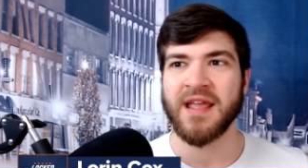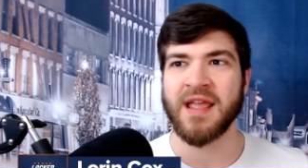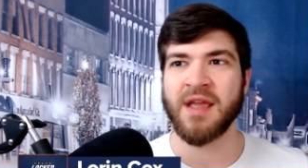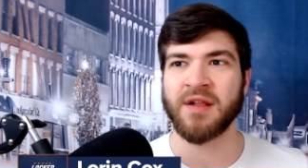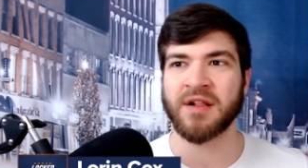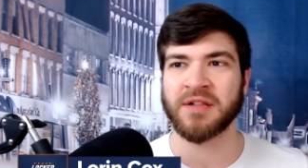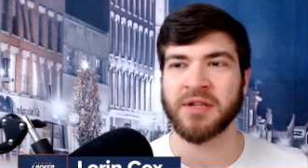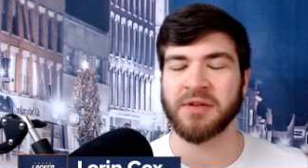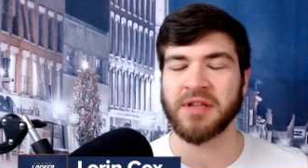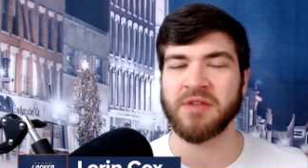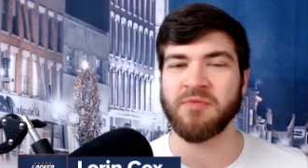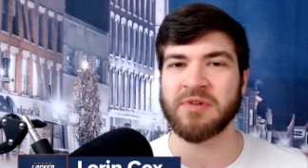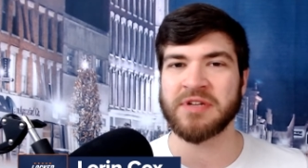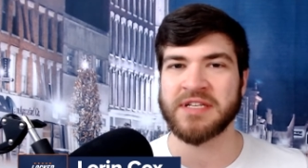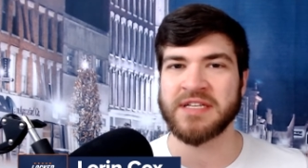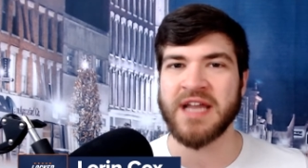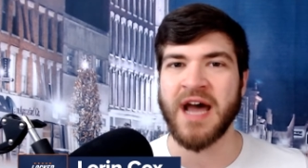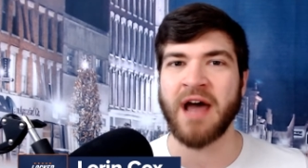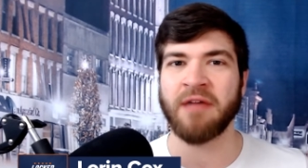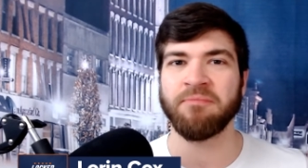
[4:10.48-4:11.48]
it clearly
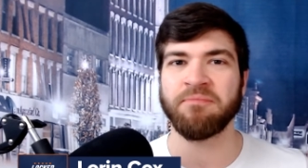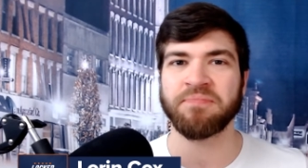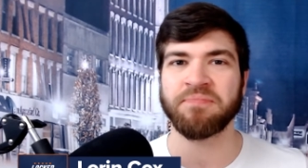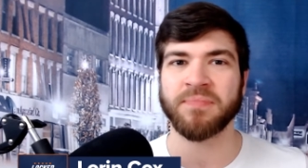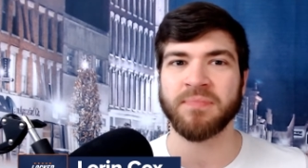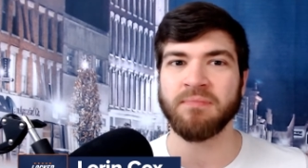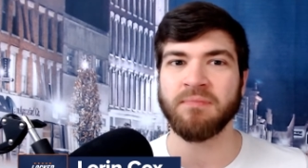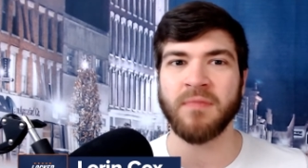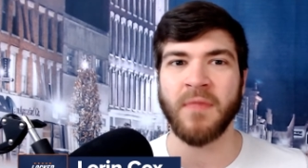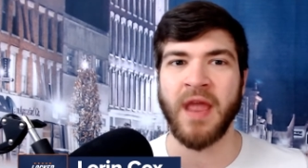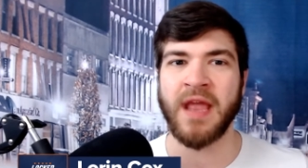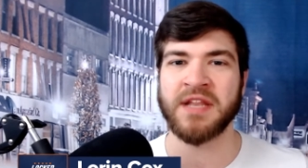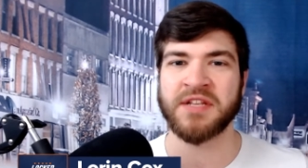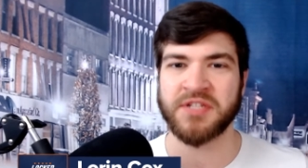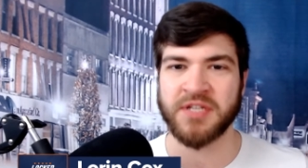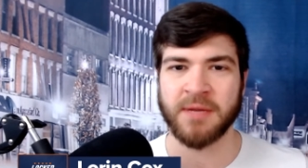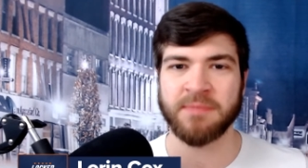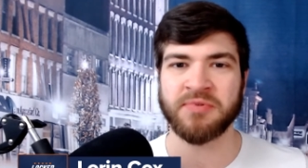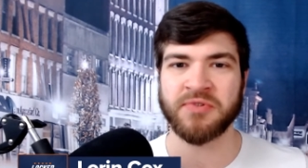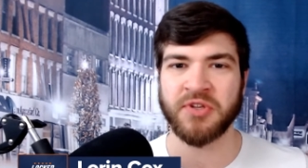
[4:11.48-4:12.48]
was not a
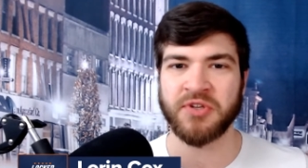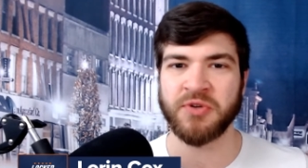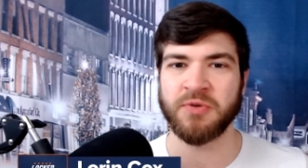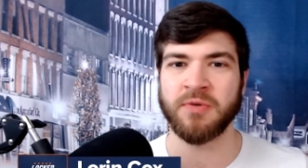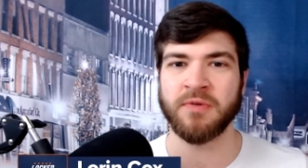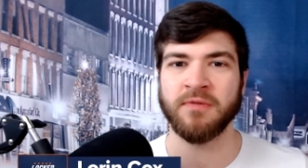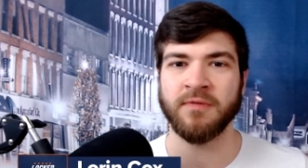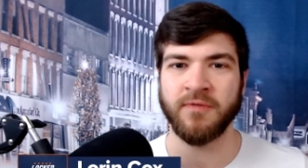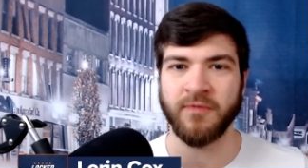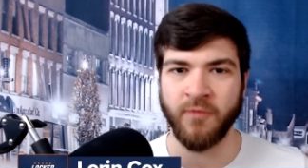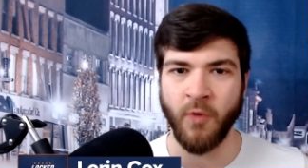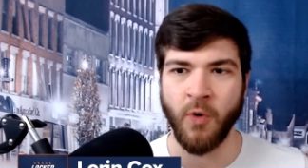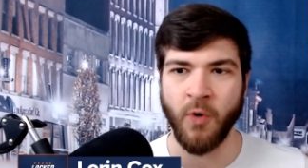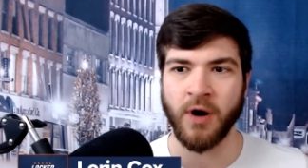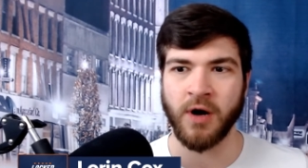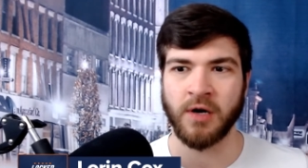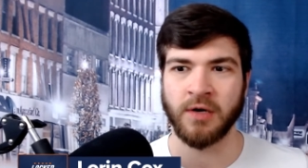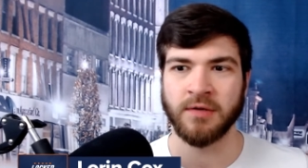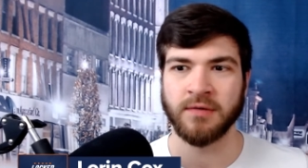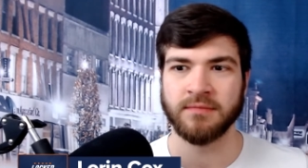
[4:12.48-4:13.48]
substitute
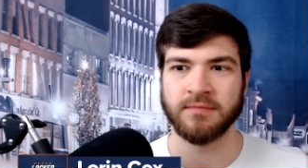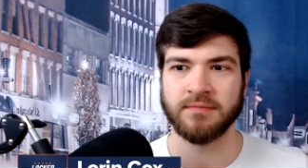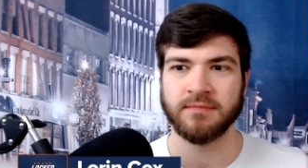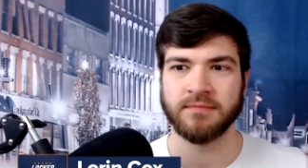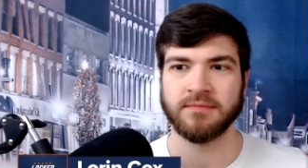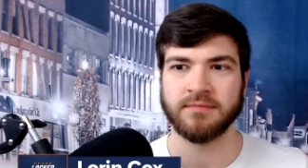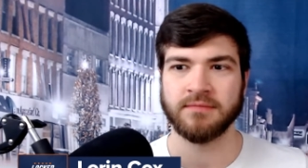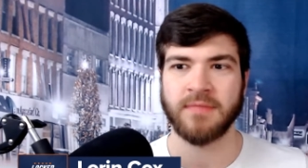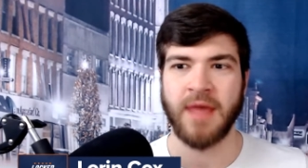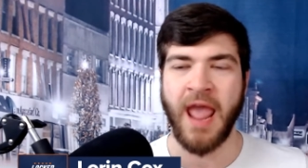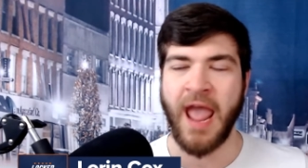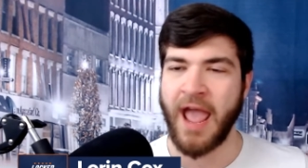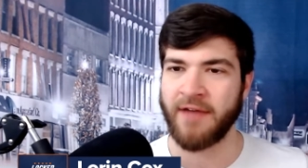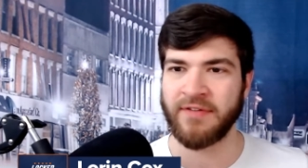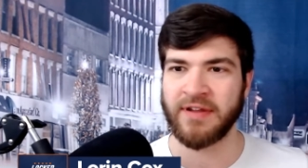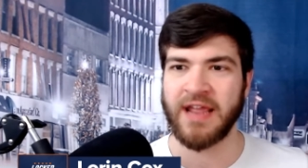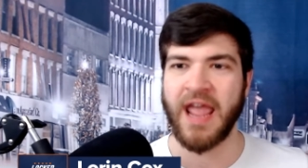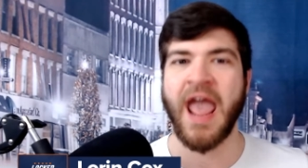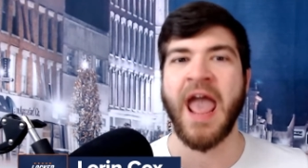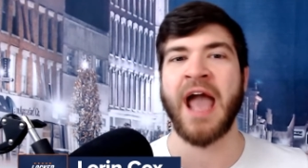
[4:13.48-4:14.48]
for
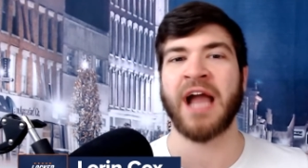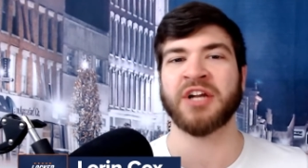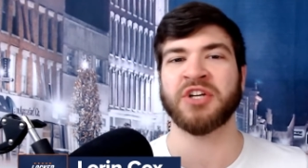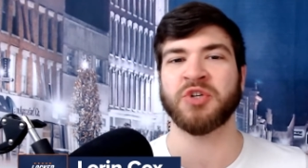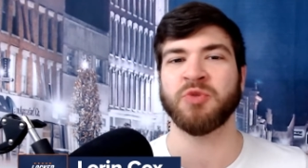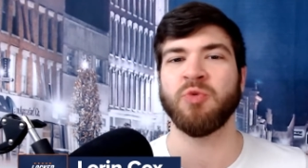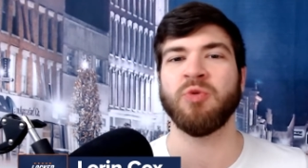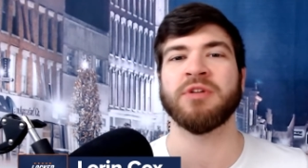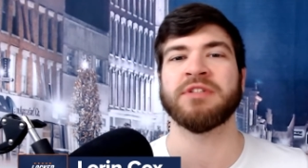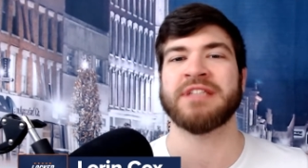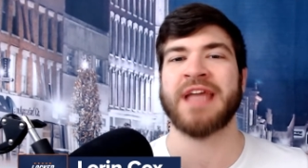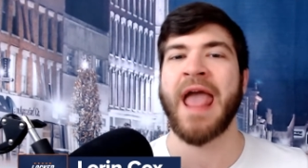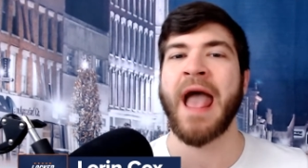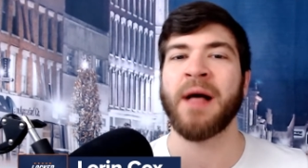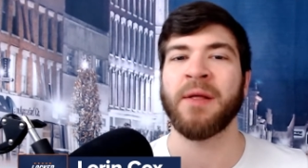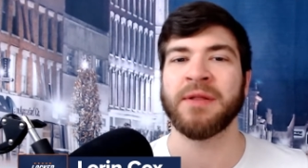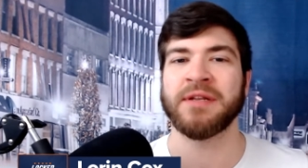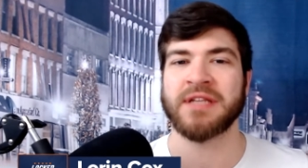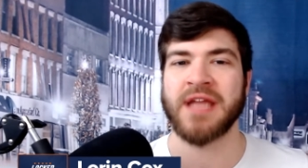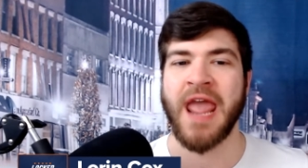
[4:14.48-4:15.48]
having actual
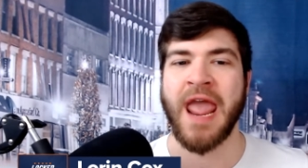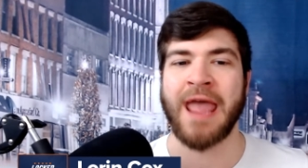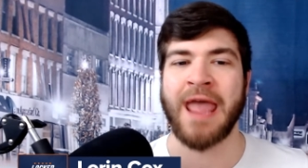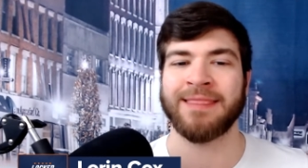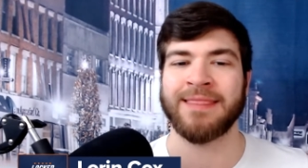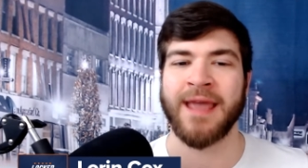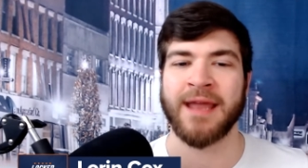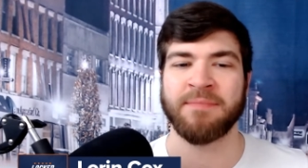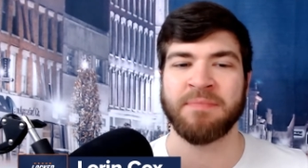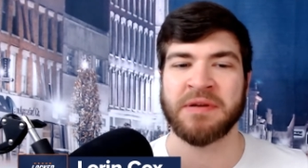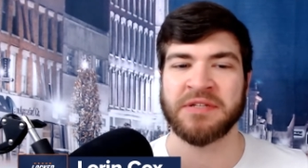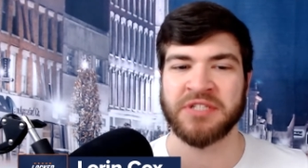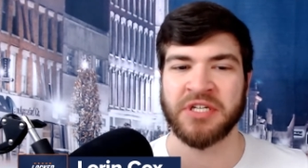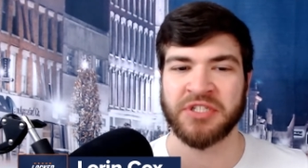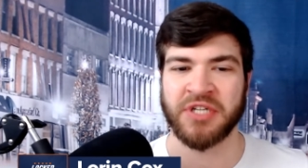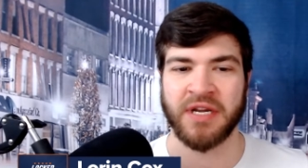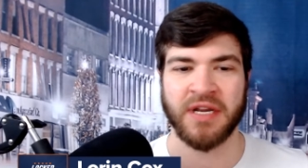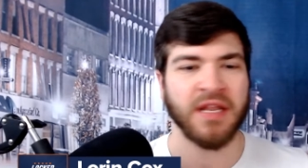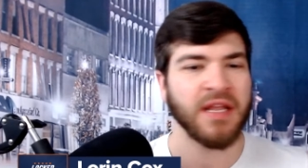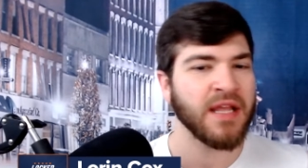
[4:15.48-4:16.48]
talent at that
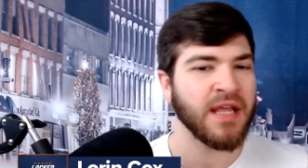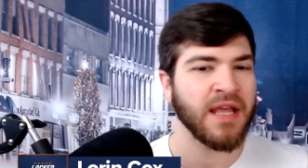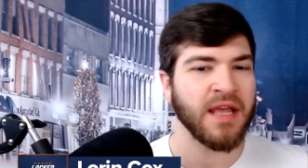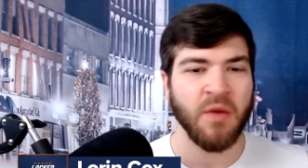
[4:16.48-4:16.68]
position.